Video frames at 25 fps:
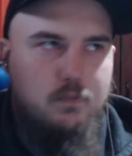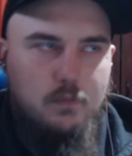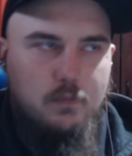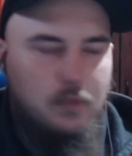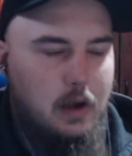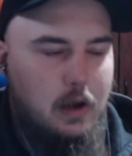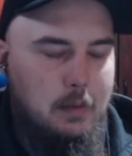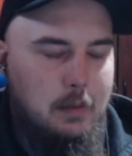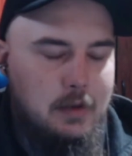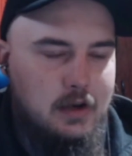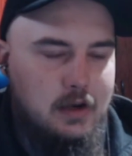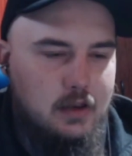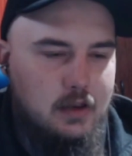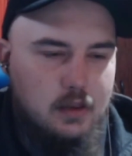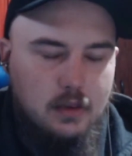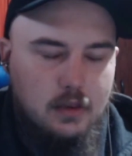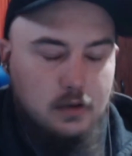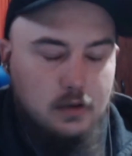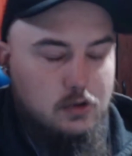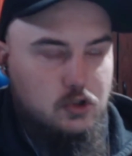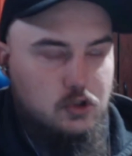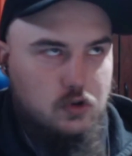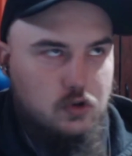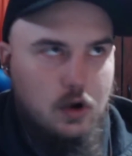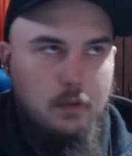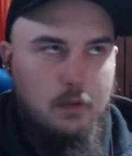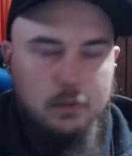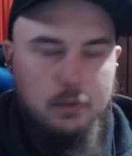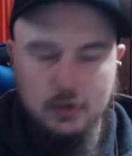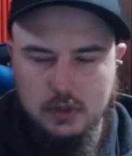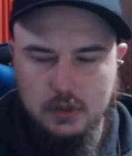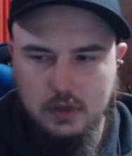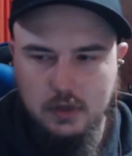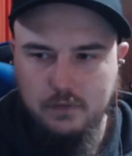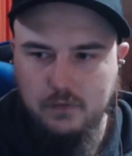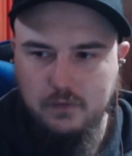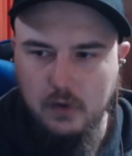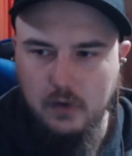I mean, Trump was
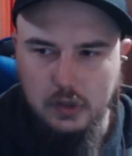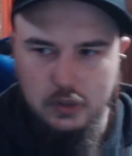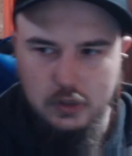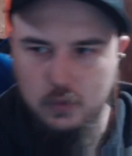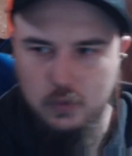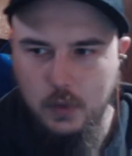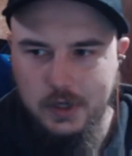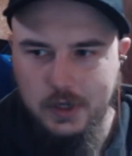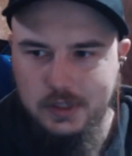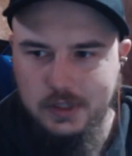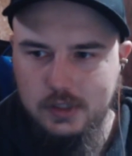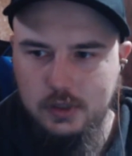the first one